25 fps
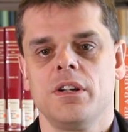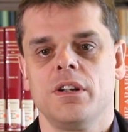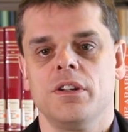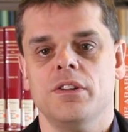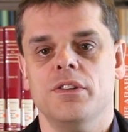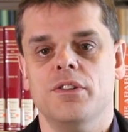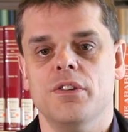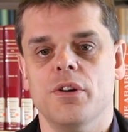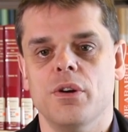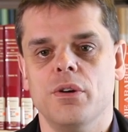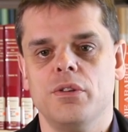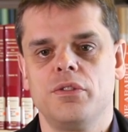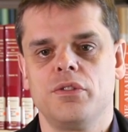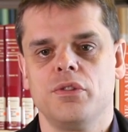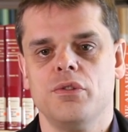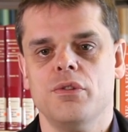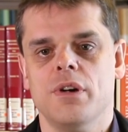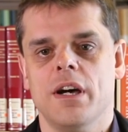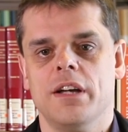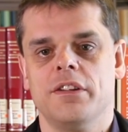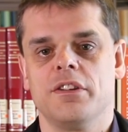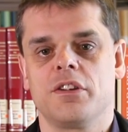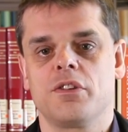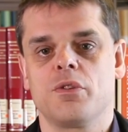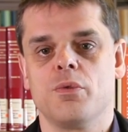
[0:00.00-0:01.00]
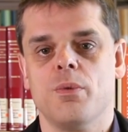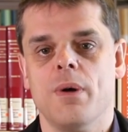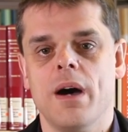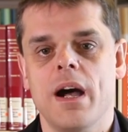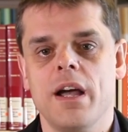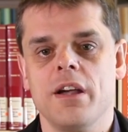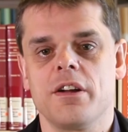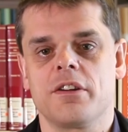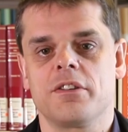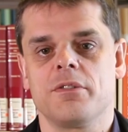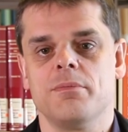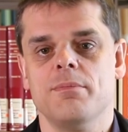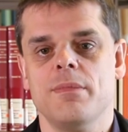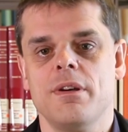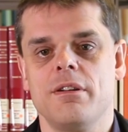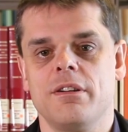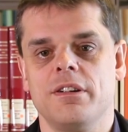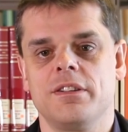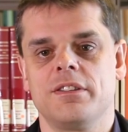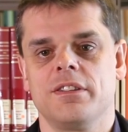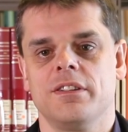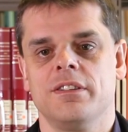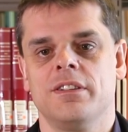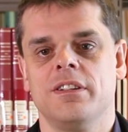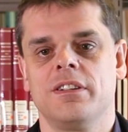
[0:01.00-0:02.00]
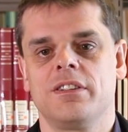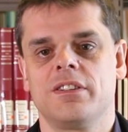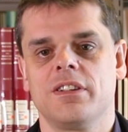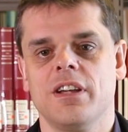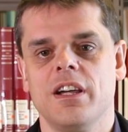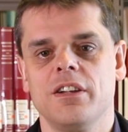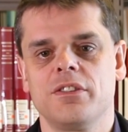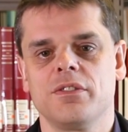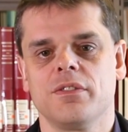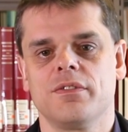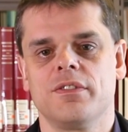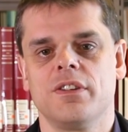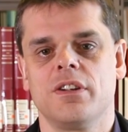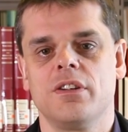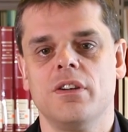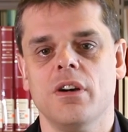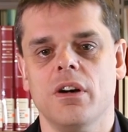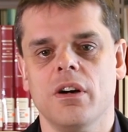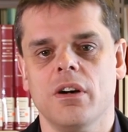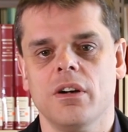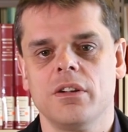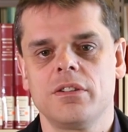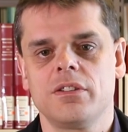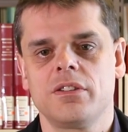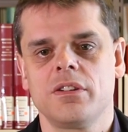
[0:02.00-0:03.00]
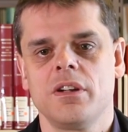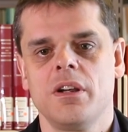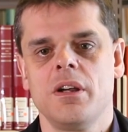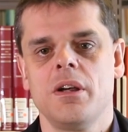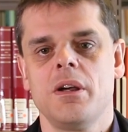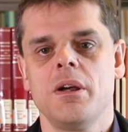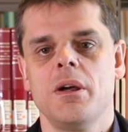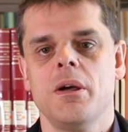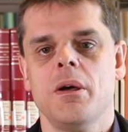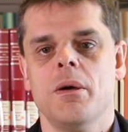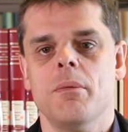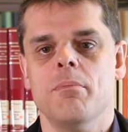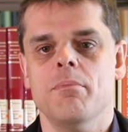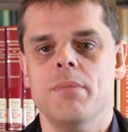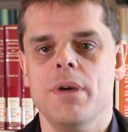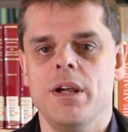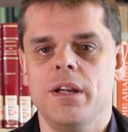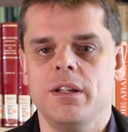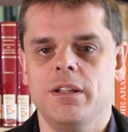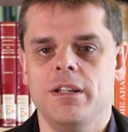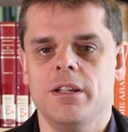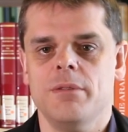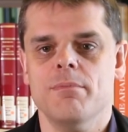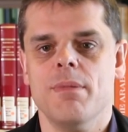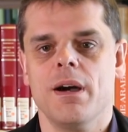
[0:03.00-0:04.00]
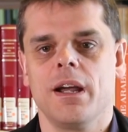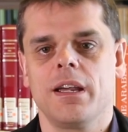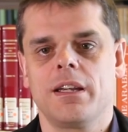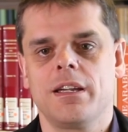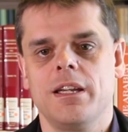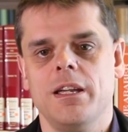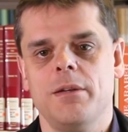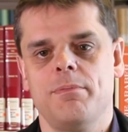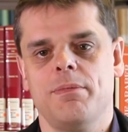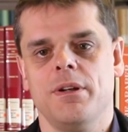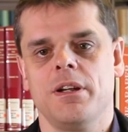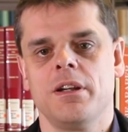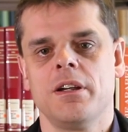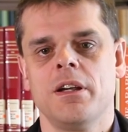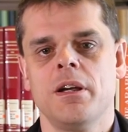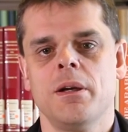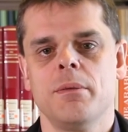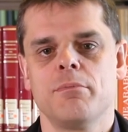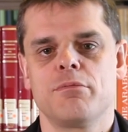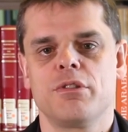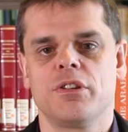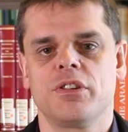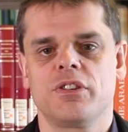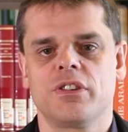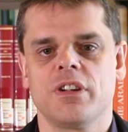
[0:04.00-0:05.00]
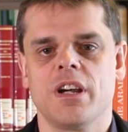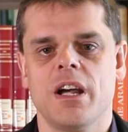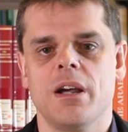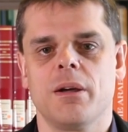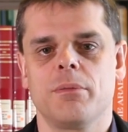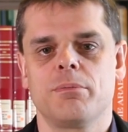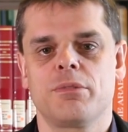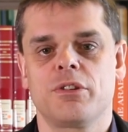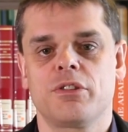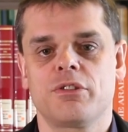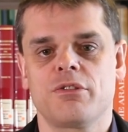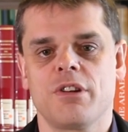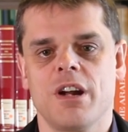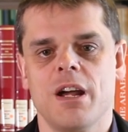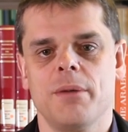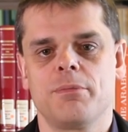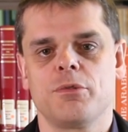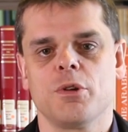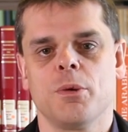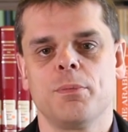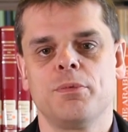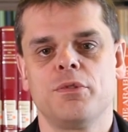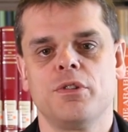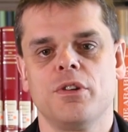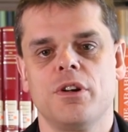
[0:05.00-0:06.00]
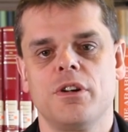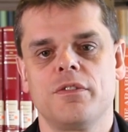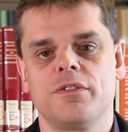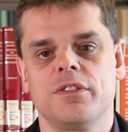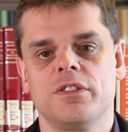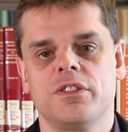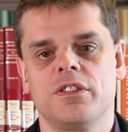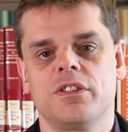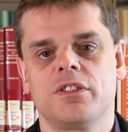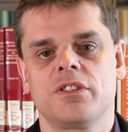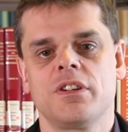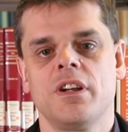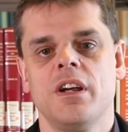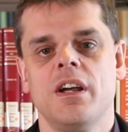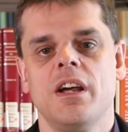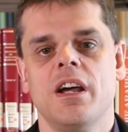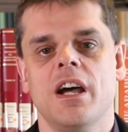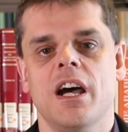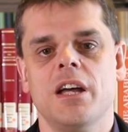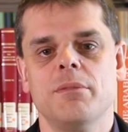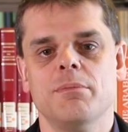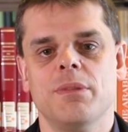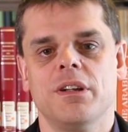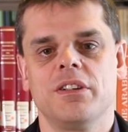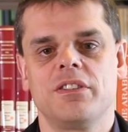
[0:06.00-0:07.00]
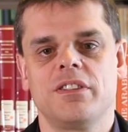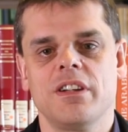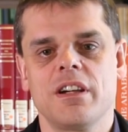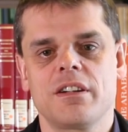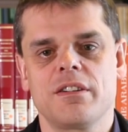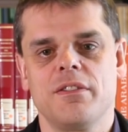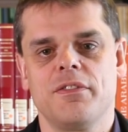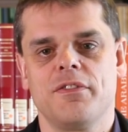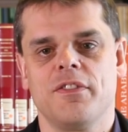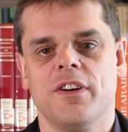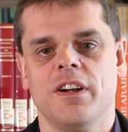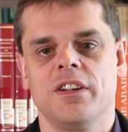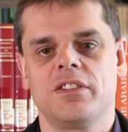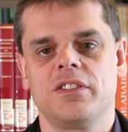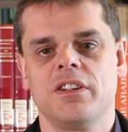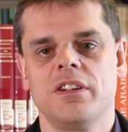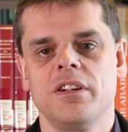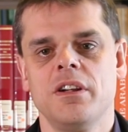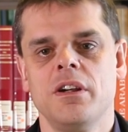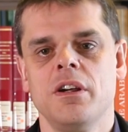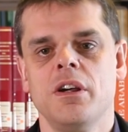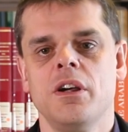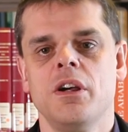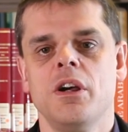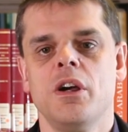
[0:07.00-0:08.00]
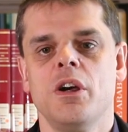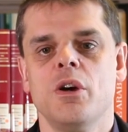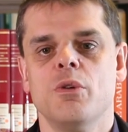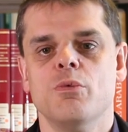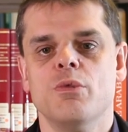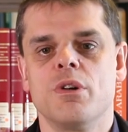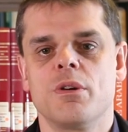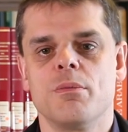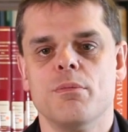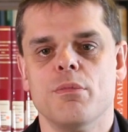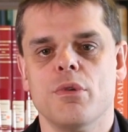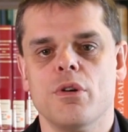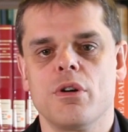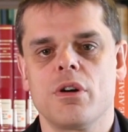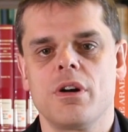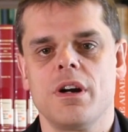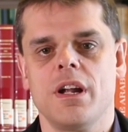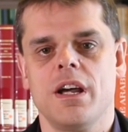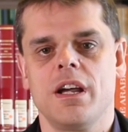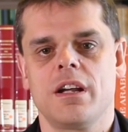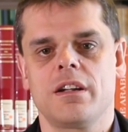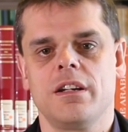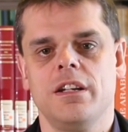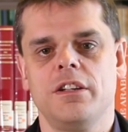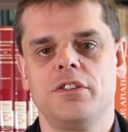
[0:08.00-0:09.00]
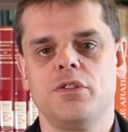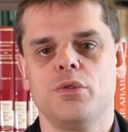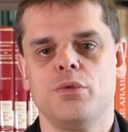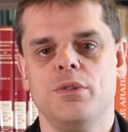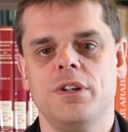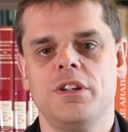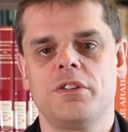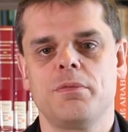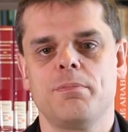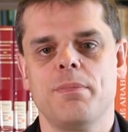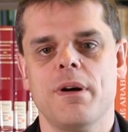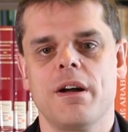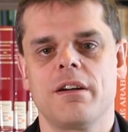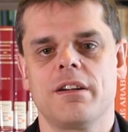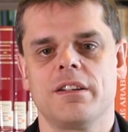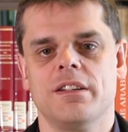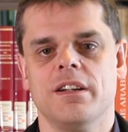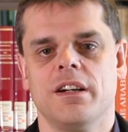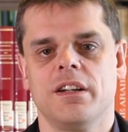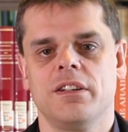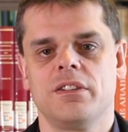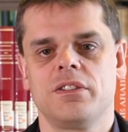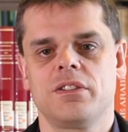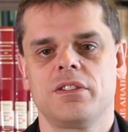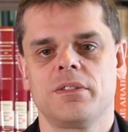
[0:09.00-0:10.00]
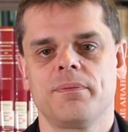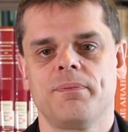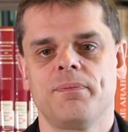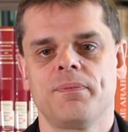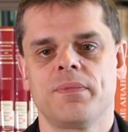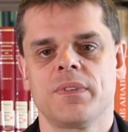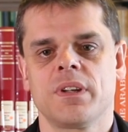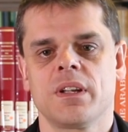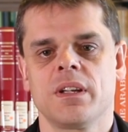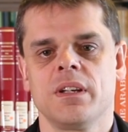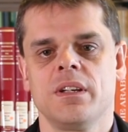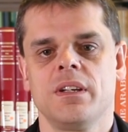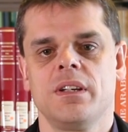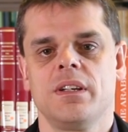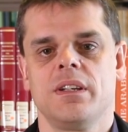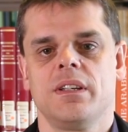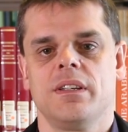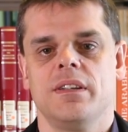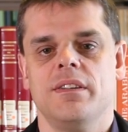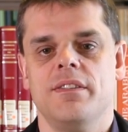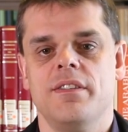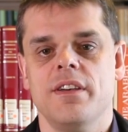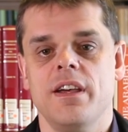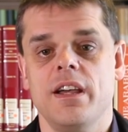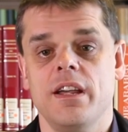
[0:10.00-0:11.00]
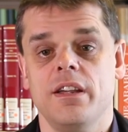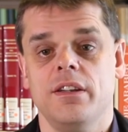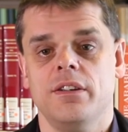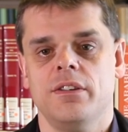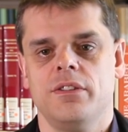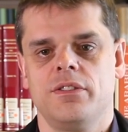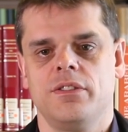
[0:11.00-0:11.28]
Those who had acquired merit in the sight of the gods, mainly by keeping prescribed observances and by sacrificing, were more likely to reach paradise. They